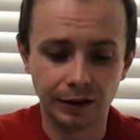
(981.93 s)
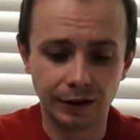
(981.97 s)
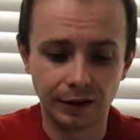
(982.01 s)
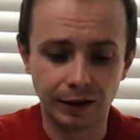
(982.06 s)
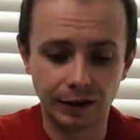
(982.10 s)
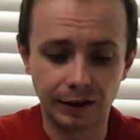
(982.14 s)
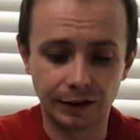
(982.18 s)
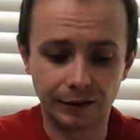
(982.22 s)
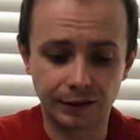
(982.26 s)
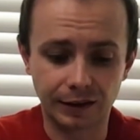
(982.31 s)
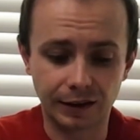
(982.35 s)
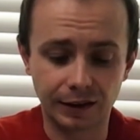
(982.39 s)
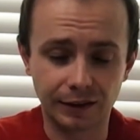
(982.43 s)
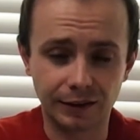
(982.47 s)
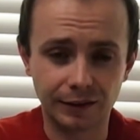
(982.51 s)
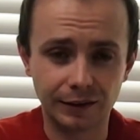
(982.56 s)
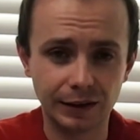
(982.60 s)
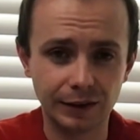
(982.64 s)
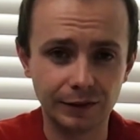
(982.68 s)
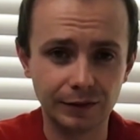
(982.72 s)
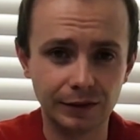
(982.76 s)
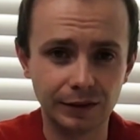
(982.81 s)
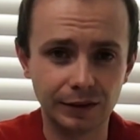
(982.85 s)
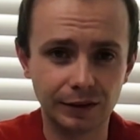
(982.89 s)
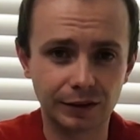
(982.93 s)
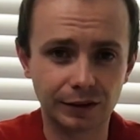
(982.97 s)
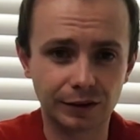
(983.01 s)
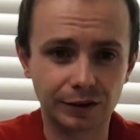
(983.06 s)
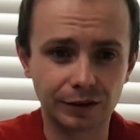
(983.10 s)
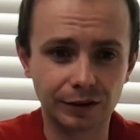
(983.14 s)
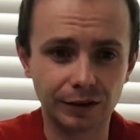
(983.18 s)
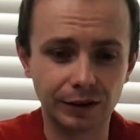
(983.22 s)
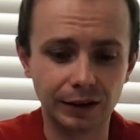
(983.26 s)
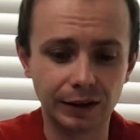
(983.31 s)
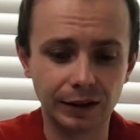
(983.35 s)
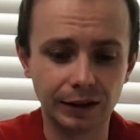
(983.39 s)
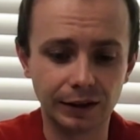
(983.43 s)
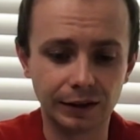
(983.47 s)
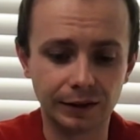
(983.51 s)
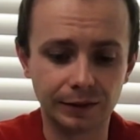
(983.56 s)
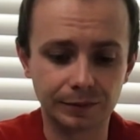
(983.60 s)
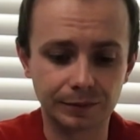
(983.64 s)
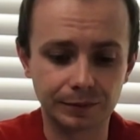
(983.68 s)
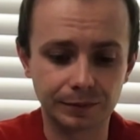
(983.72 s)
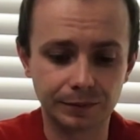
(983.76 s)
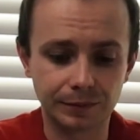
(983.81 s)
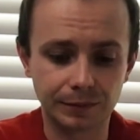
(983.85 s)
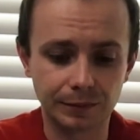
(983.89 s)
it's got a 70-degree
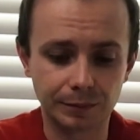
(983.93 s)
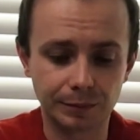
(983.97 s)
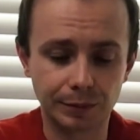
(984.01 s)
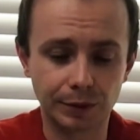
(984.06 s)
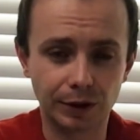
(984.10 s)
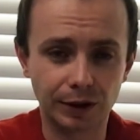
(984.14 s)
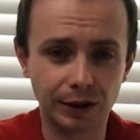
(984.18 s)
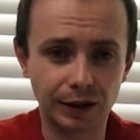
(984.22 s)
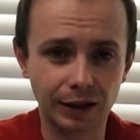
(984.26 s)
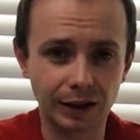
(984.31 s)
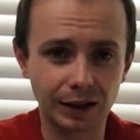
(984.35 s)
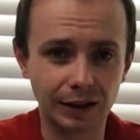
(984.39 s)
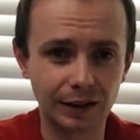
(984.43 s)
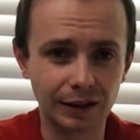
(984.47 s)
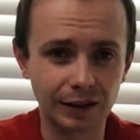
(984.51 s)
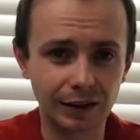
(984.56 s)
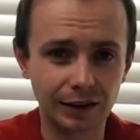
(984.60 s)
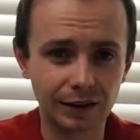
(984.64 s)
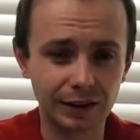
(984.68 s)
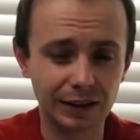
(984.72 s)
bucking in there.